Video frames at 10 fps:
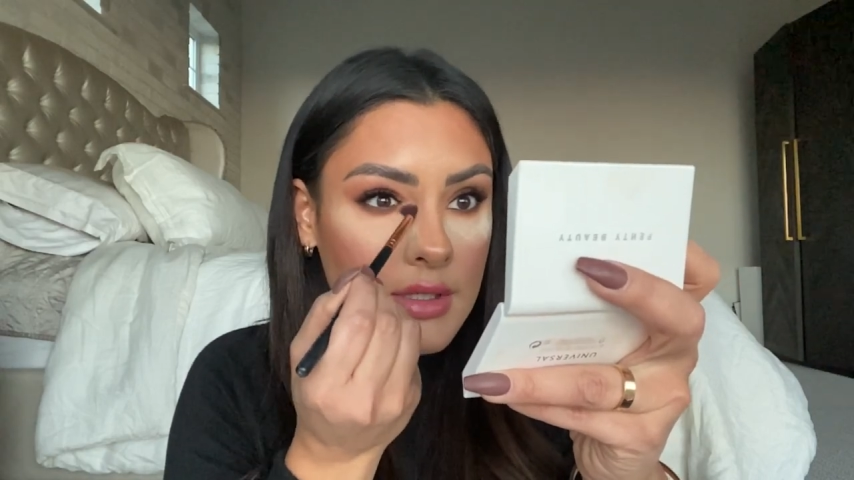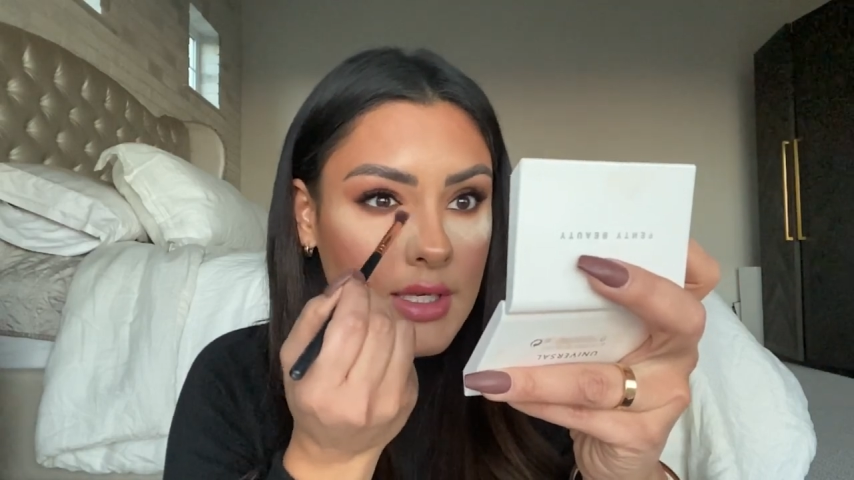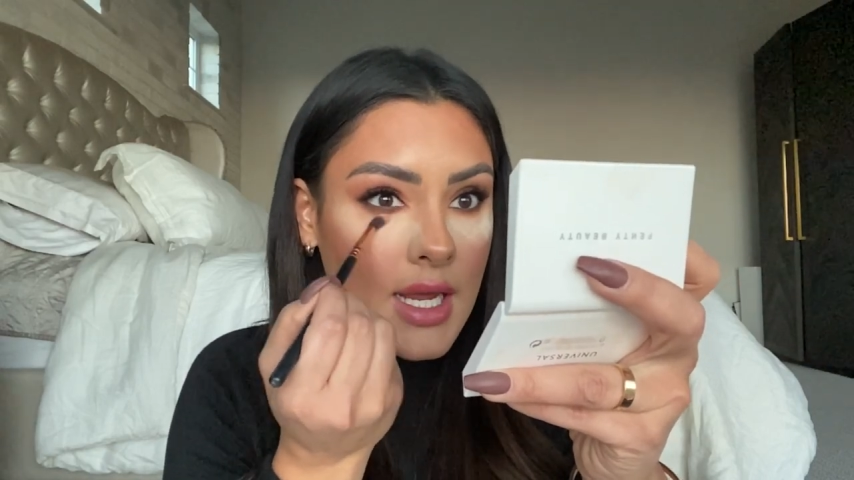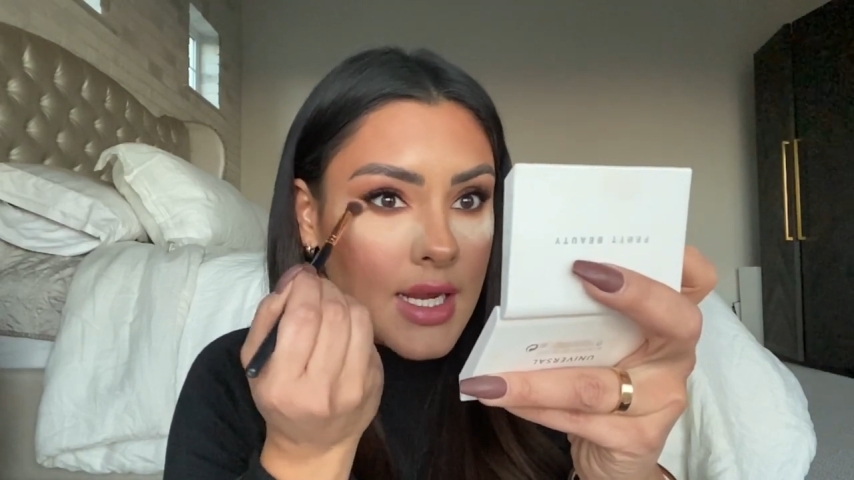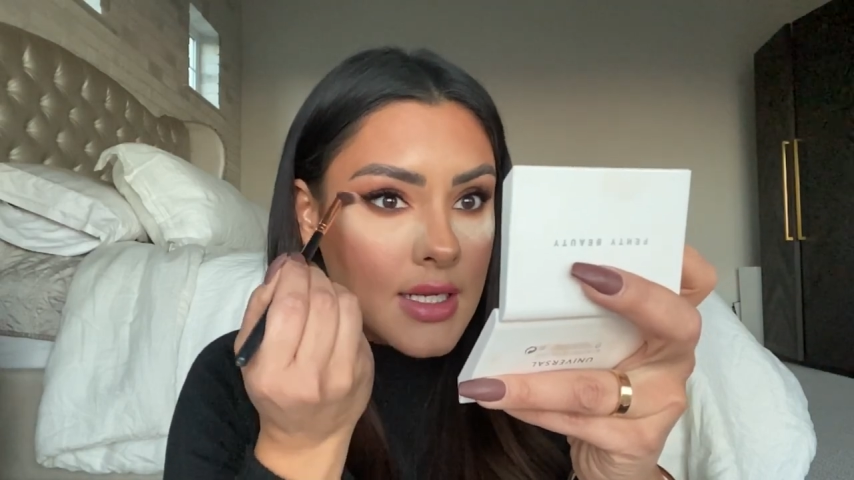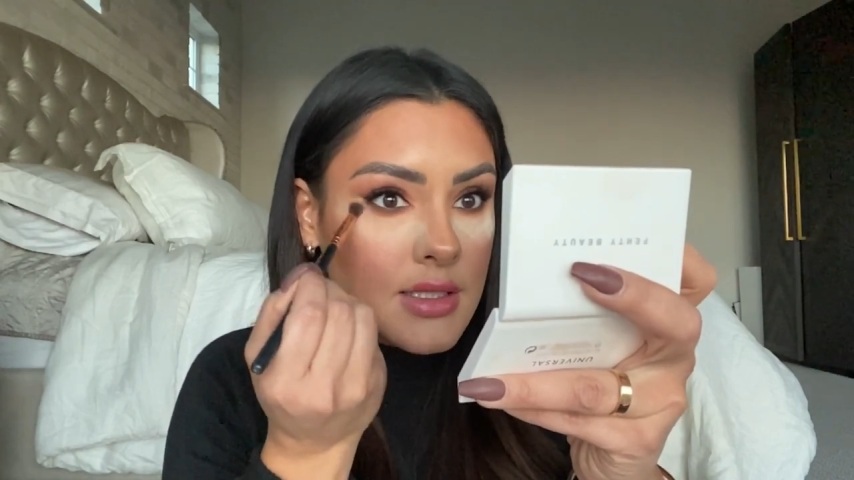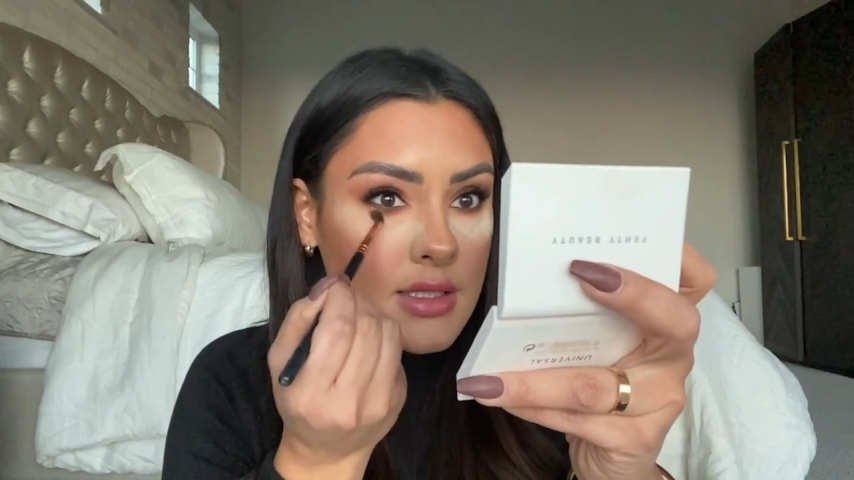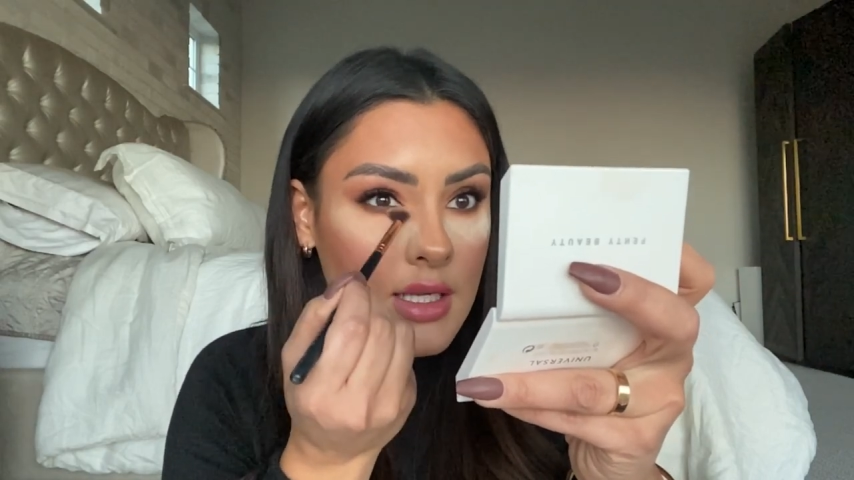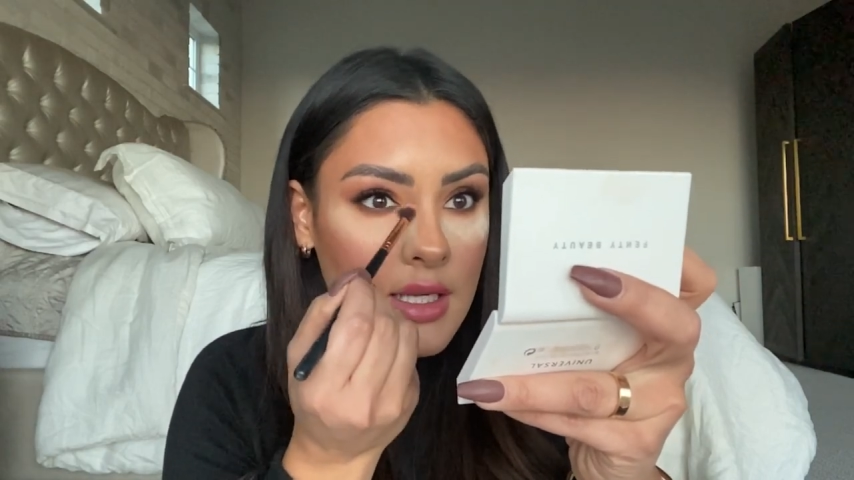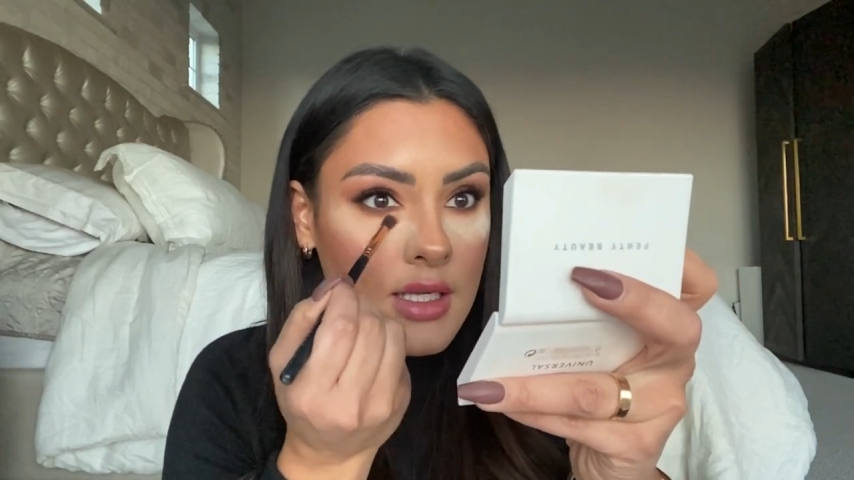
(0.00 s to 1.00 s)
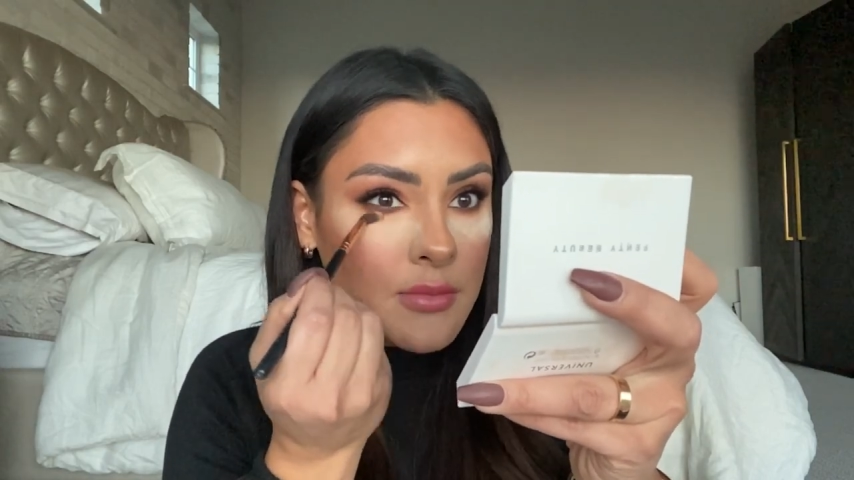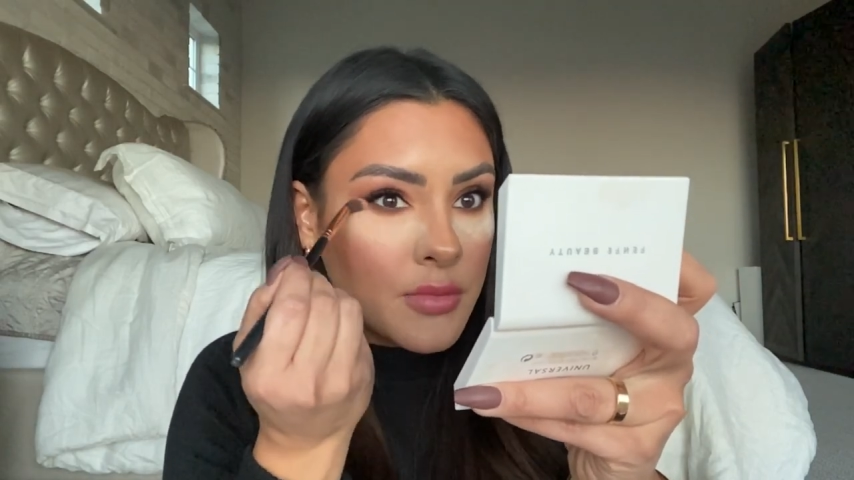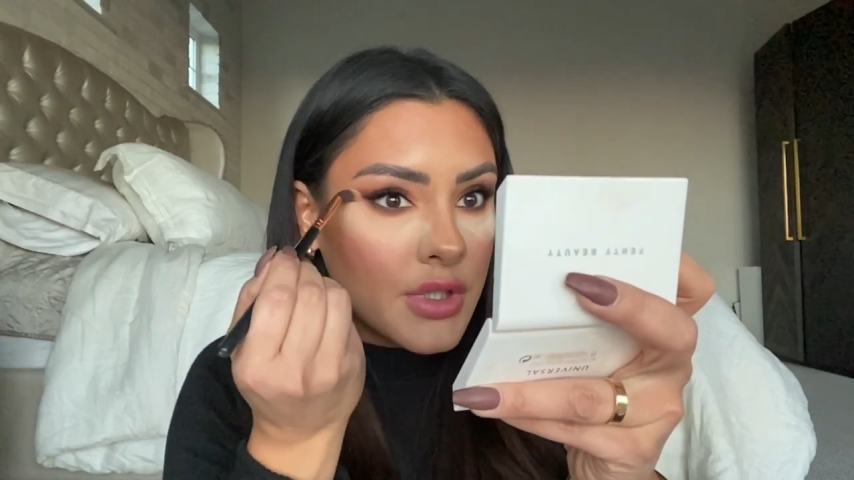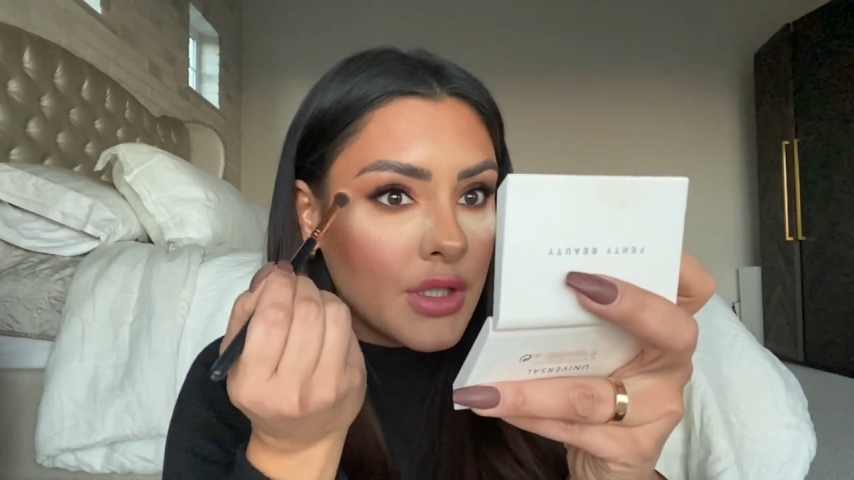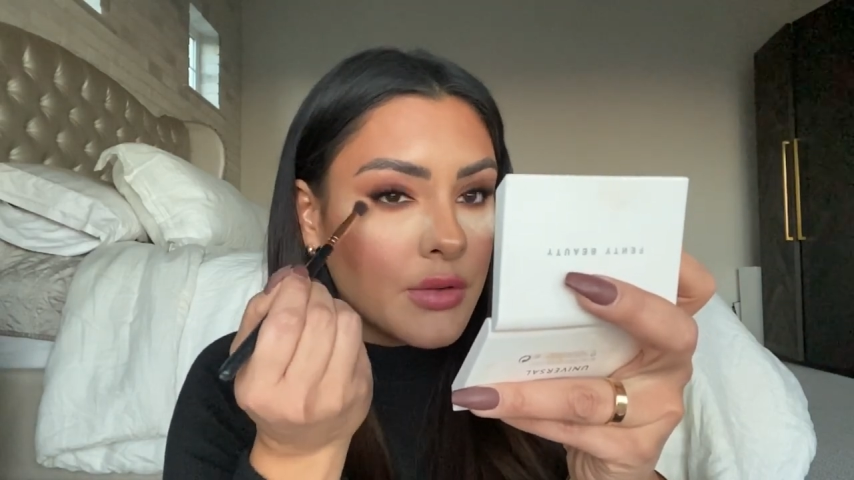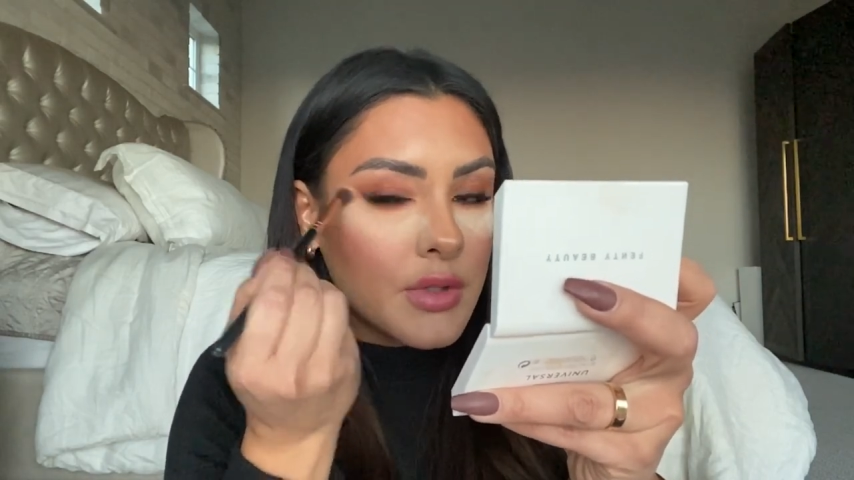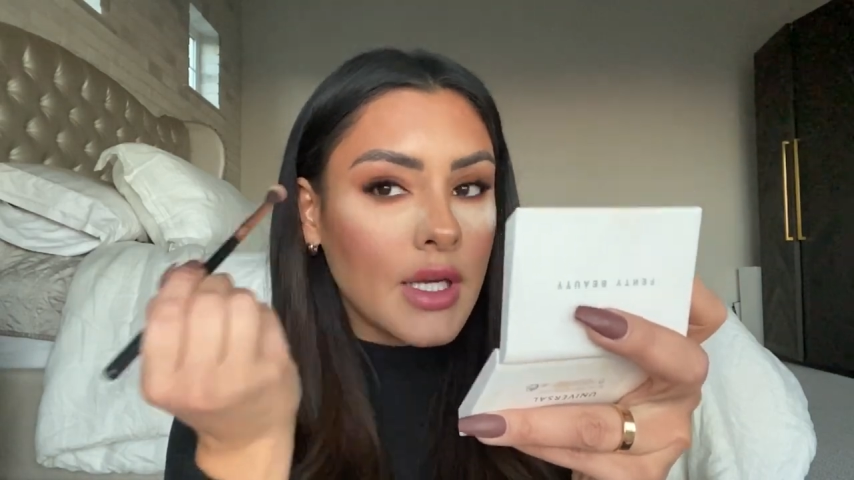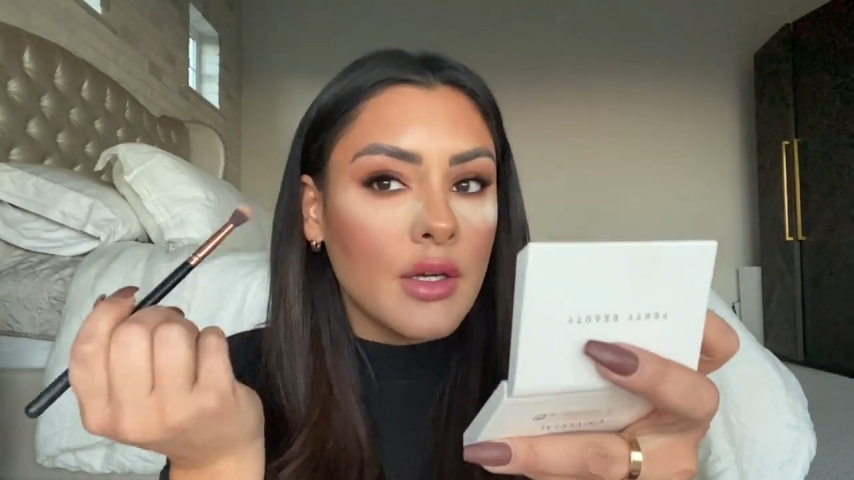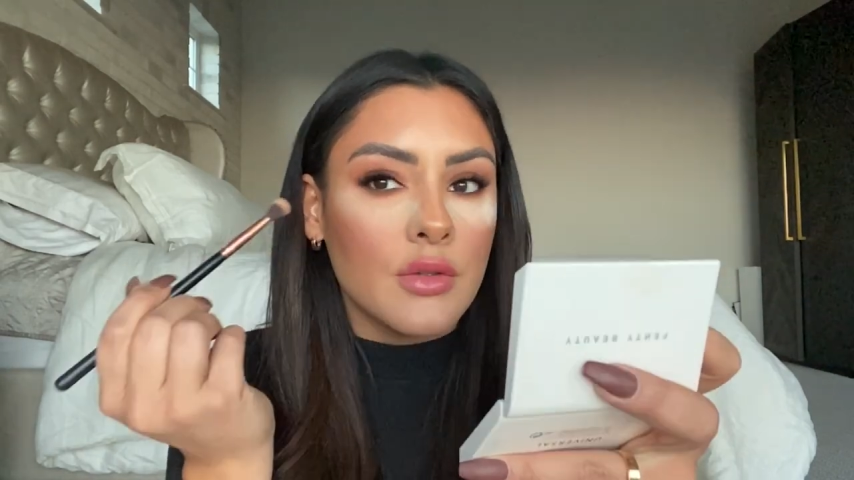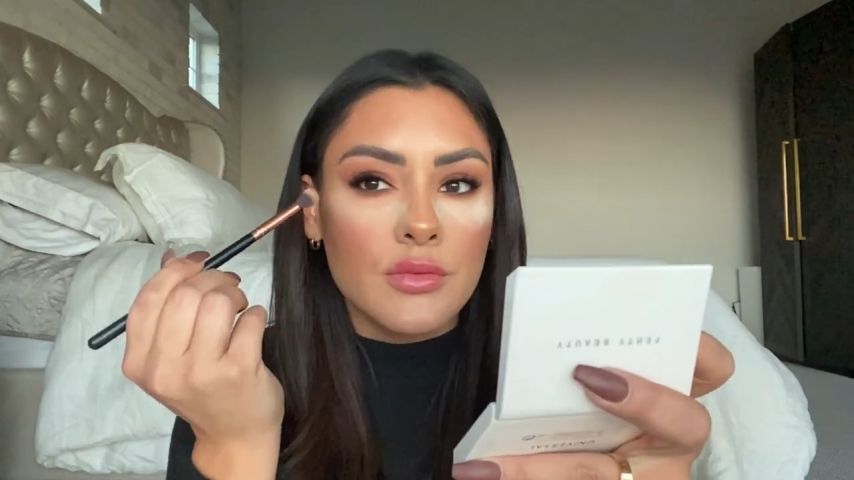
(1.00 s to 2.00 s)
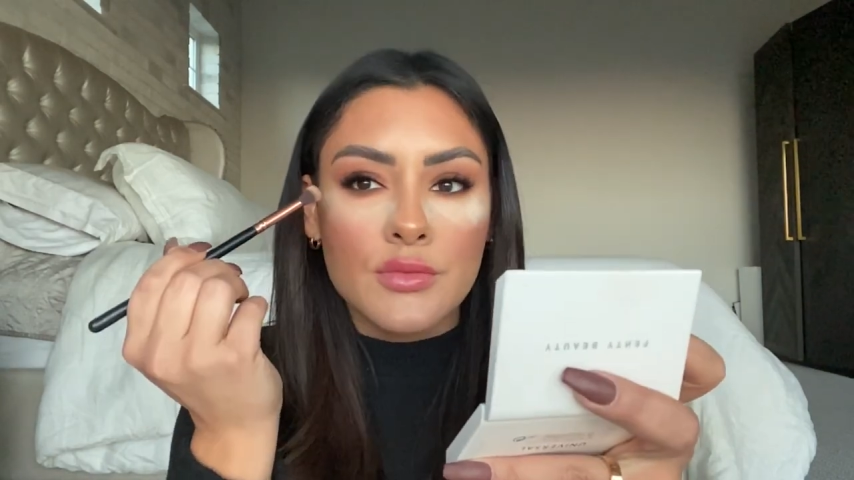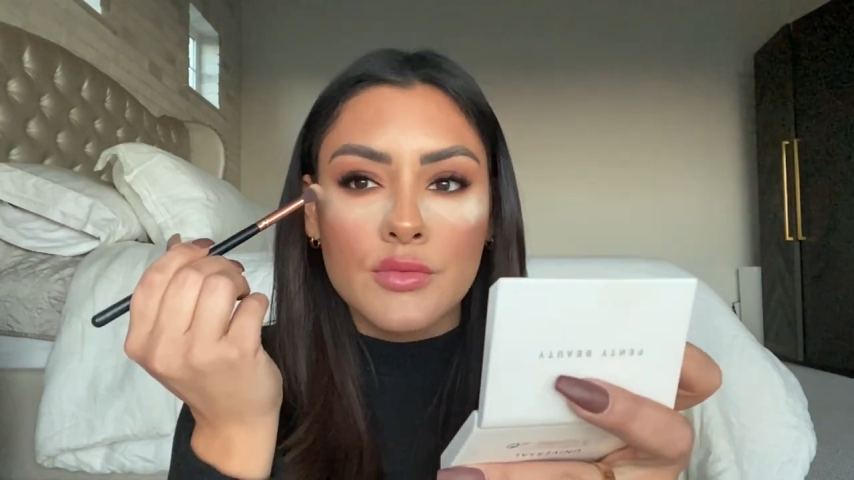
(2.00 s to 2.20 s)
nice and blown out.